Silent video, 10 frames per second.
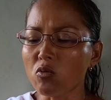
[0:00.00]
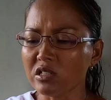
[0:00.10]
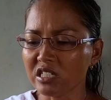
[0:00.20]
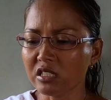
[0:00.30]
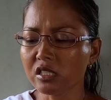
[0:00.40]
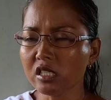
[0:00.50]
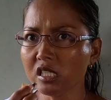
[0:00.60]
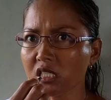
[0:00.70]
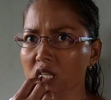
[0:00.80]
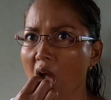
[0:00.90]
Very
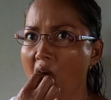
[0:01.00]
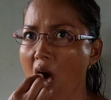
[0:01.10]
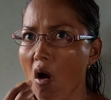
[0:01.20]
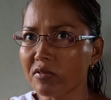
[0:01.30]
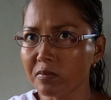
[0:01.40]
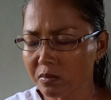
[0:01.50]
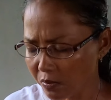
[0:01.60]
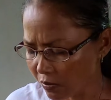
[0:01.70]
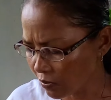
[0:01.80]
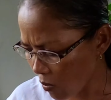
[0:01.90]
good. That is good.
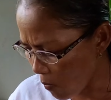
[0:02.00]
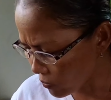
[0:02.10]
Mm.